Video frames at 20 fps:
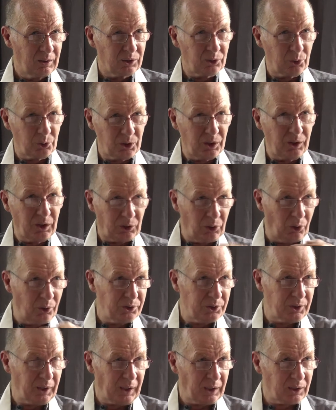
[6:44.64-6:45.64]
So it's in the
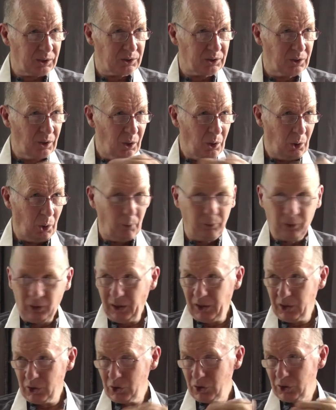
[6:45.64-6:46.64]
context of a
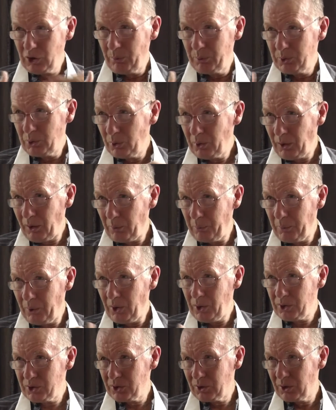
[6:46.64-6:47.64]
relationship to another
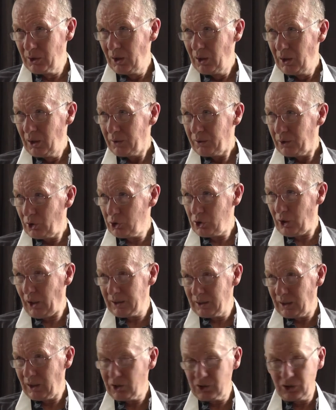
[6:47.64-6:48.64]
person. They're
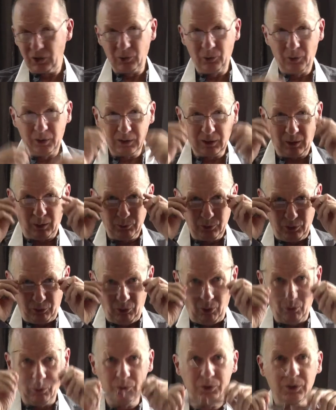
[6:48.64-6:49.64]
chatting as they're going down
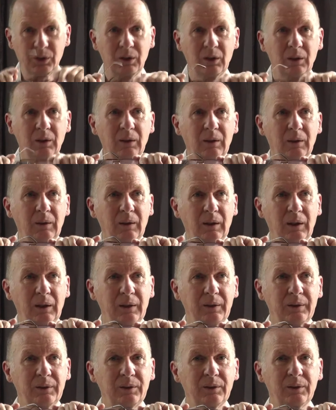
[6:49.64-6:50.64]
the road,
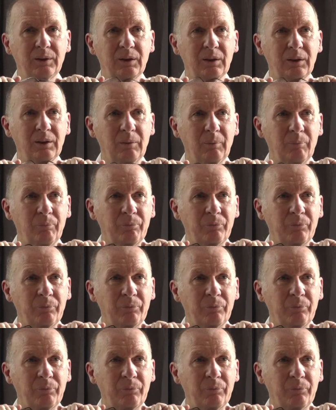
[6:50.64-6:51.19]
and uh,